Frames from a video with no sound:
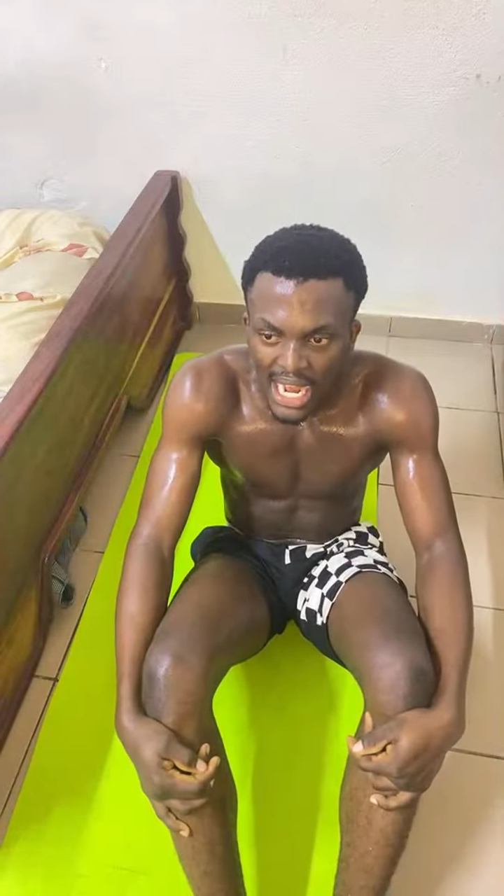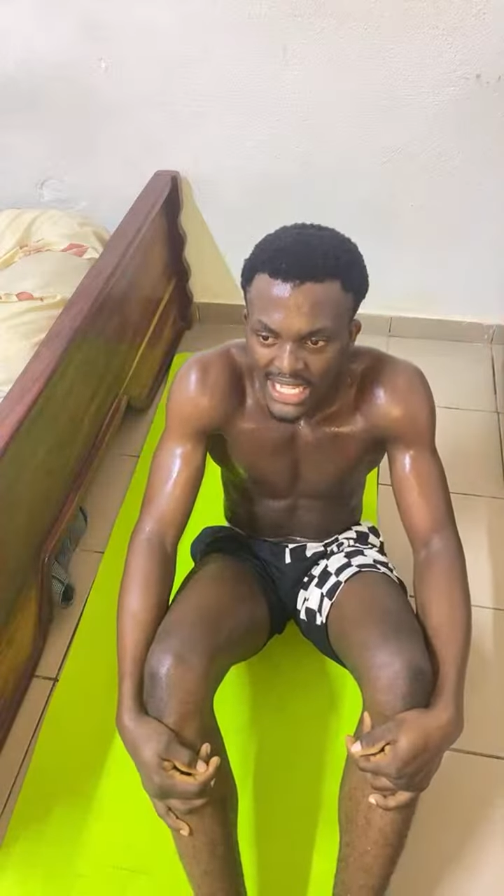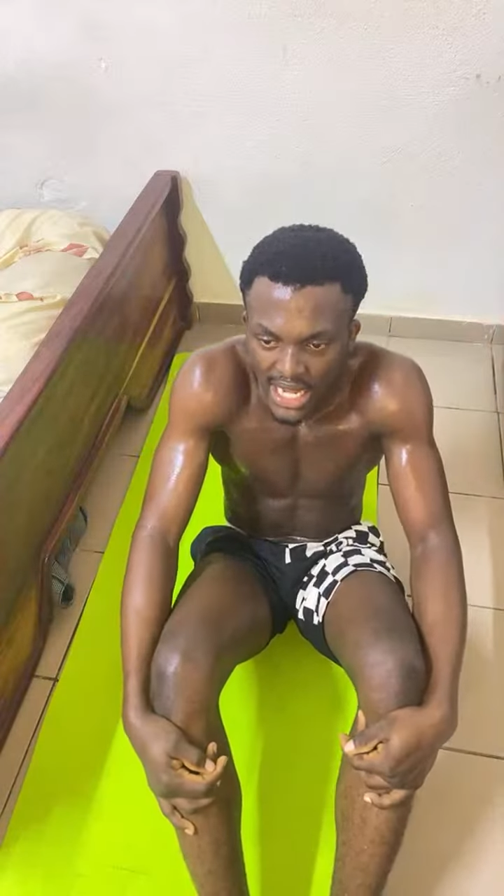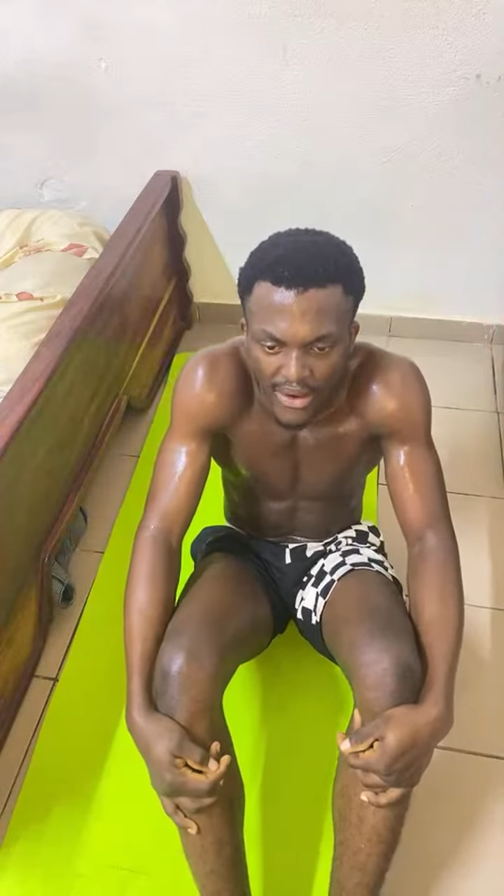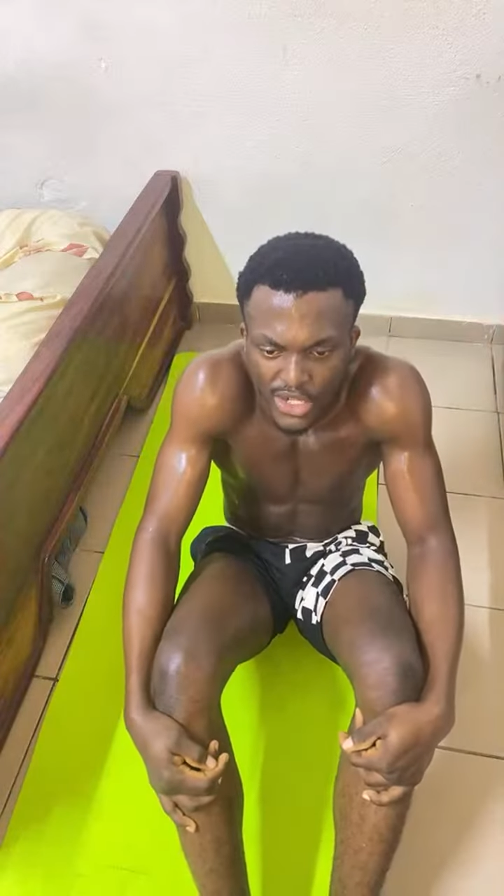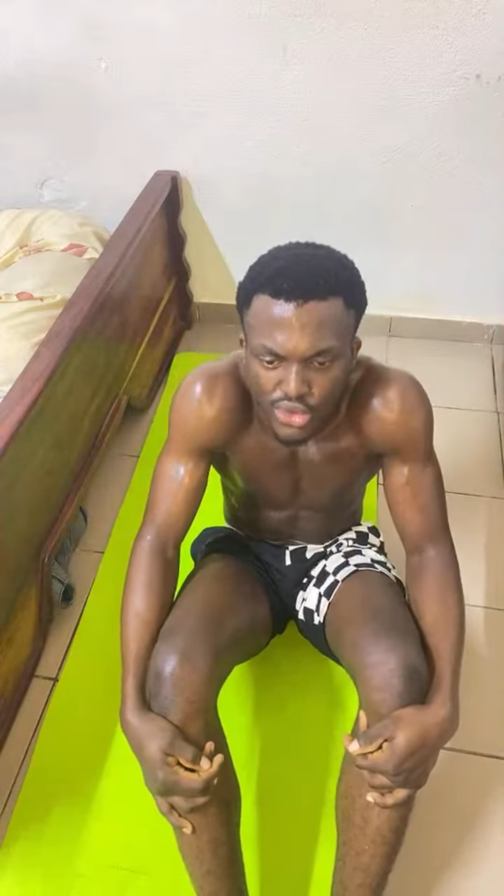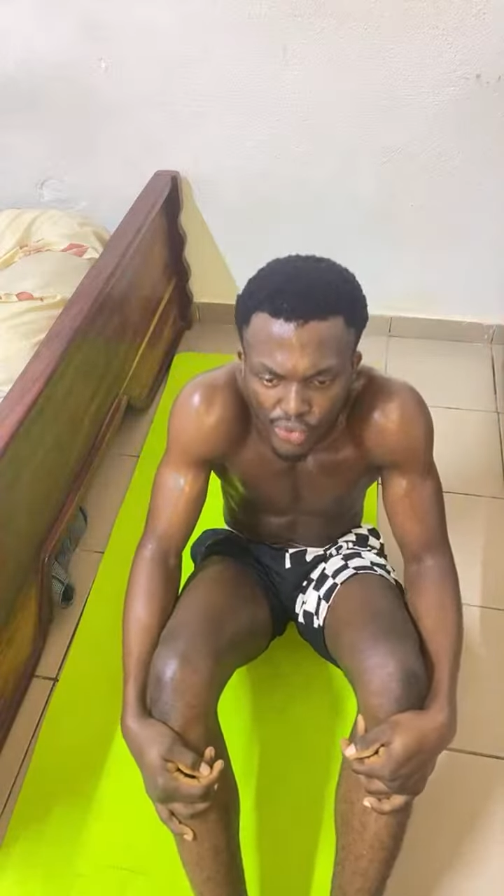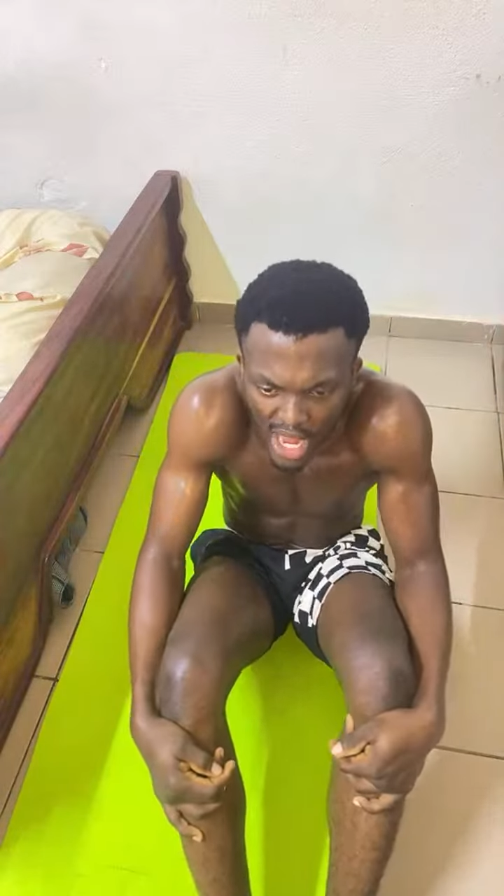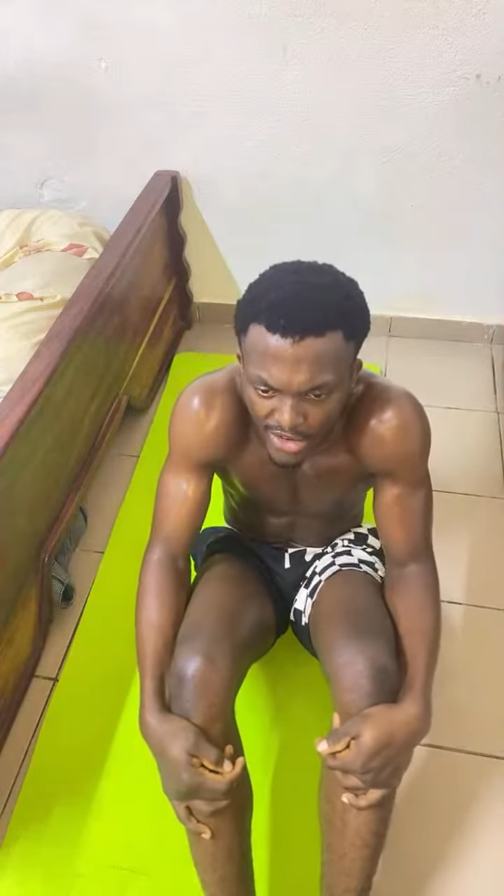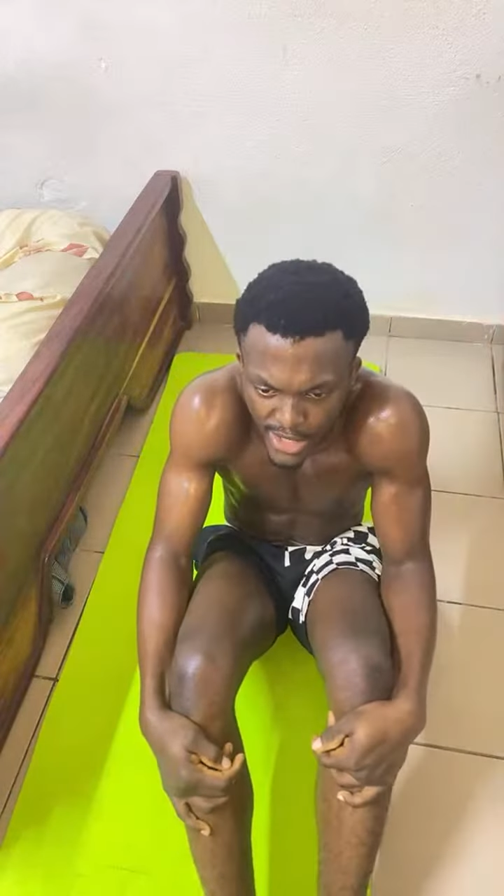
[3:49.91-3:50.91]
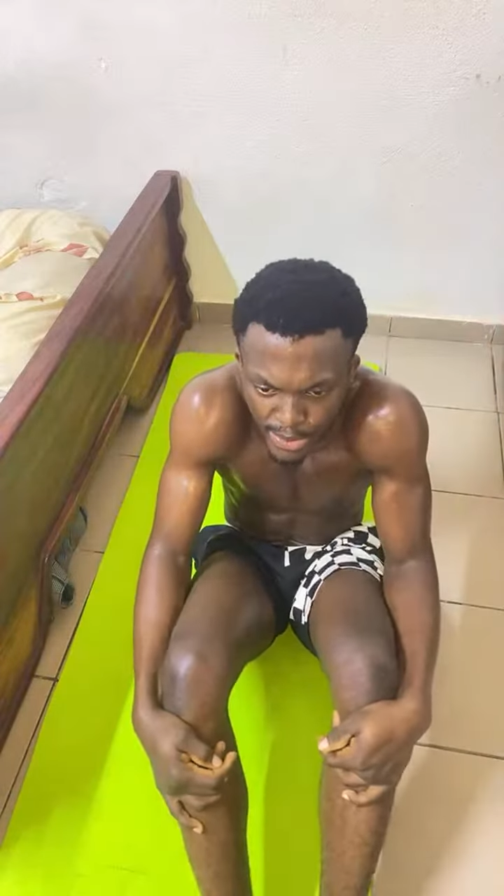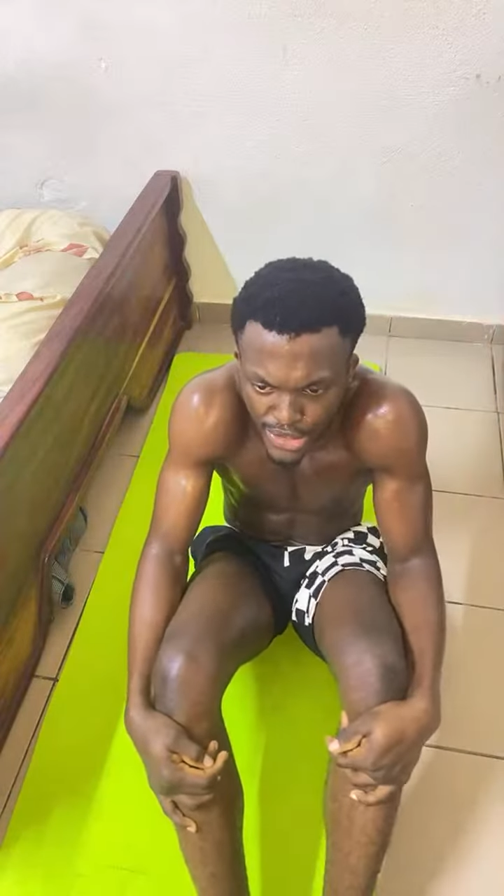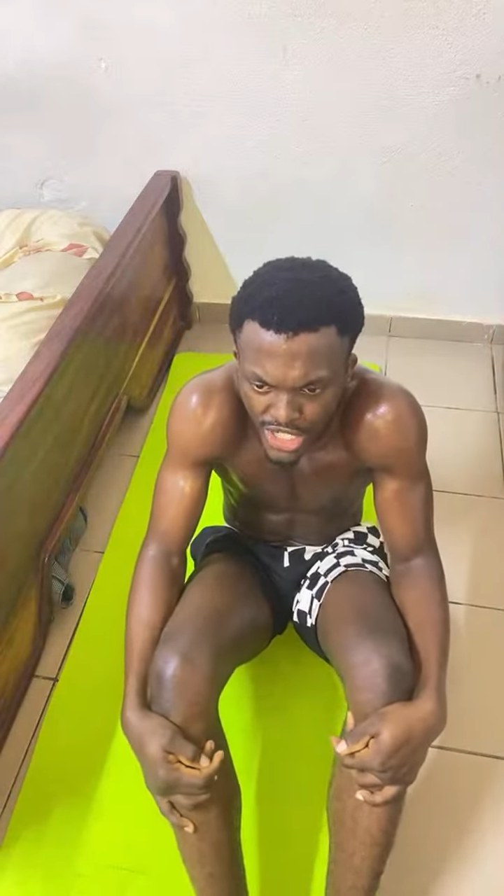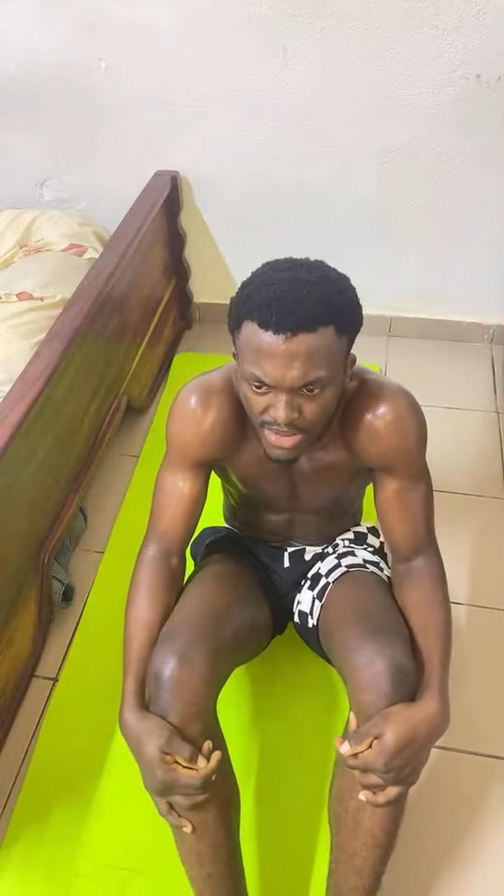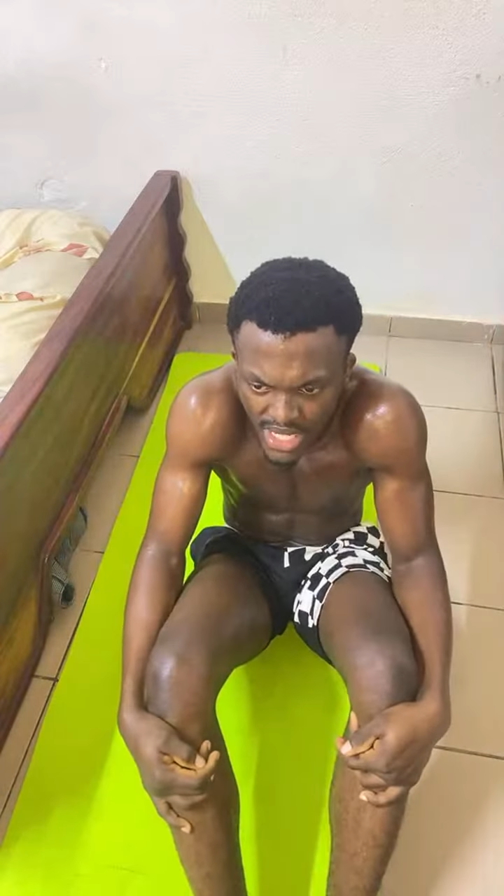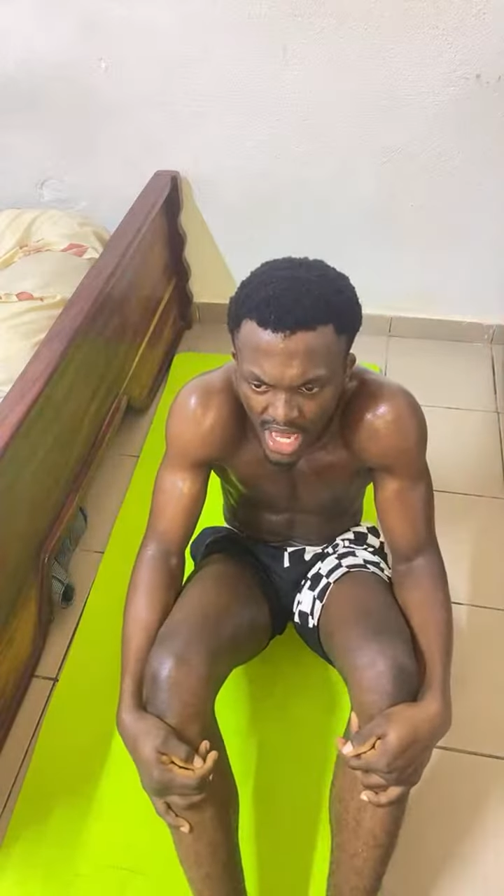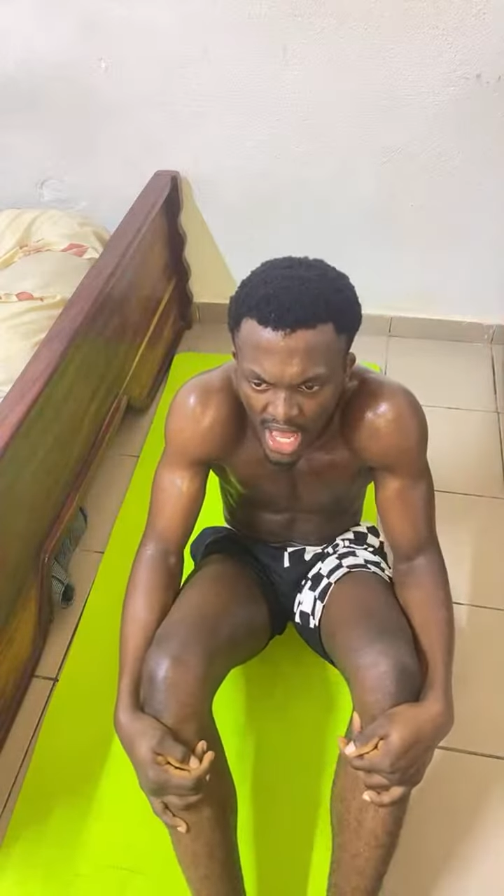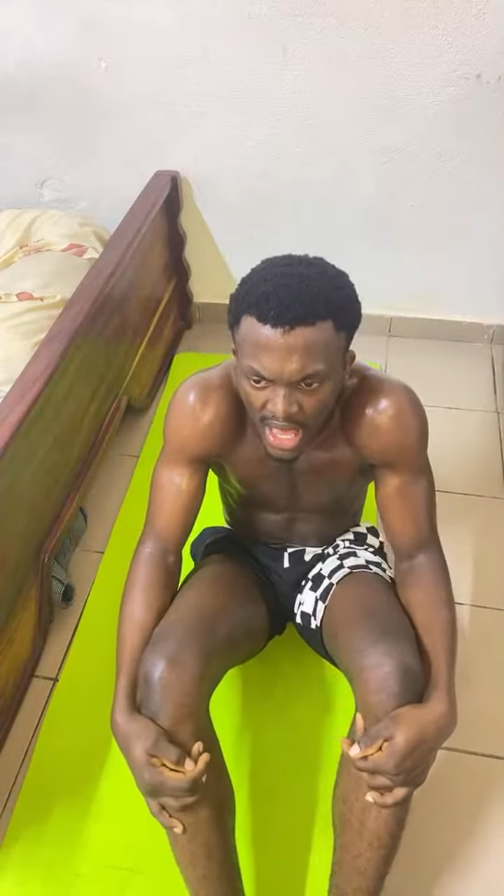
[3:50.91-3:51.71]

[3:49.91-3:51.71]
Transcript: I said I want to do 500 push-ups.